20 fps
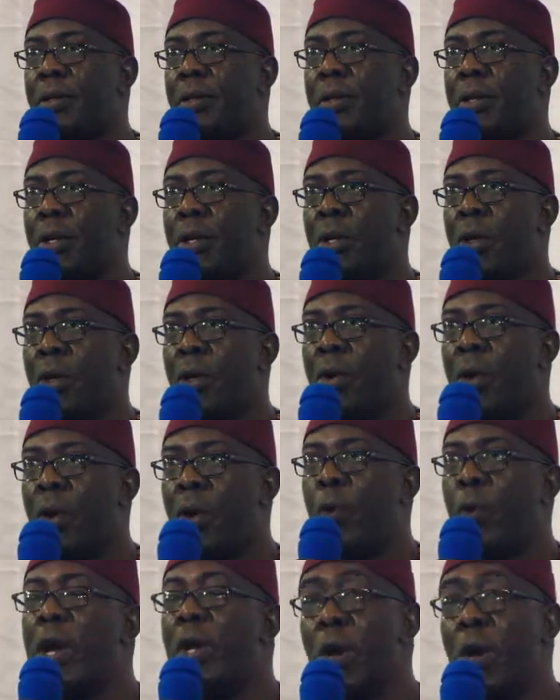We know
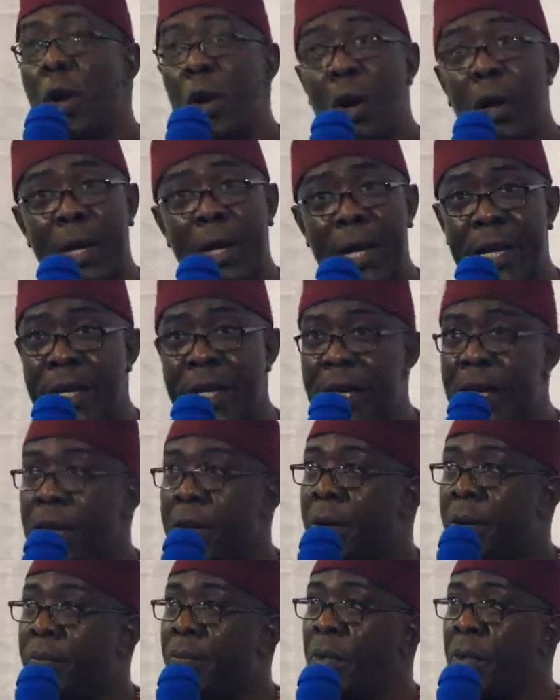already,
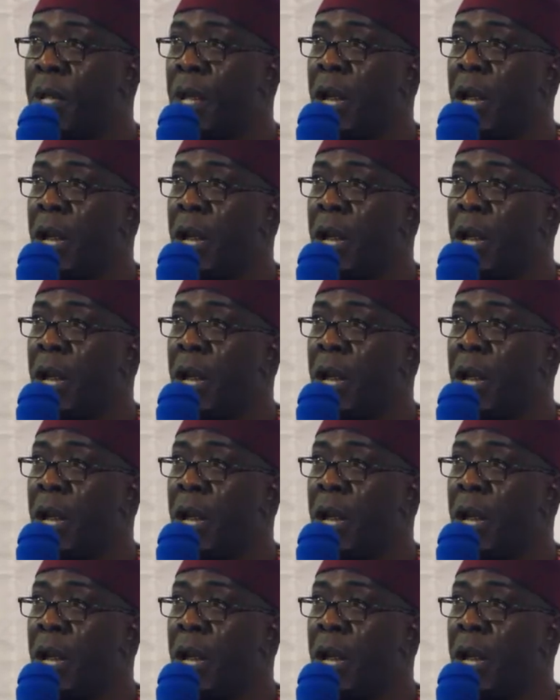even when you